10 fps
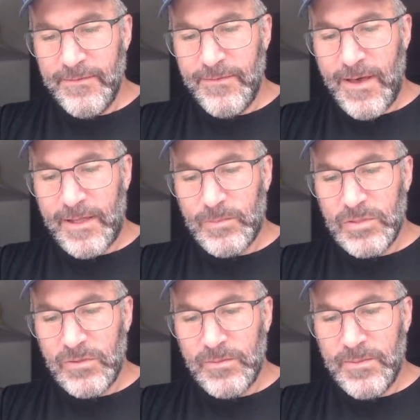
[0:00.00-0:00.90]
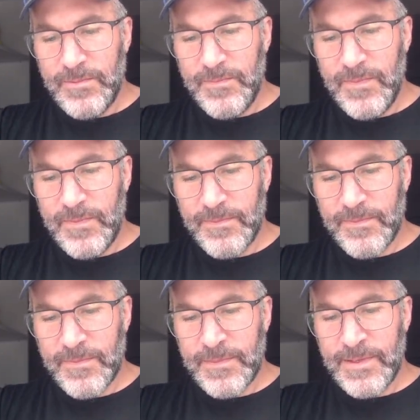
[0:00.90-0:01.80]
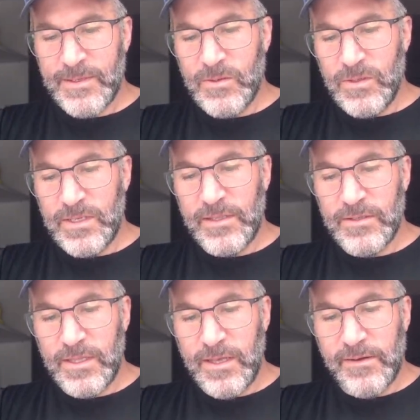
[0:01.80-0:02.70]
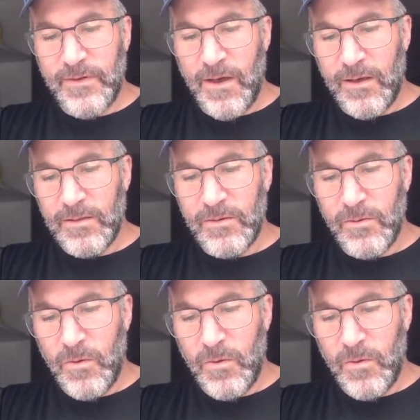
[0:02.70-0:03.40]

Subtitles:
Vileplume. So it looks like there's a lot of hollow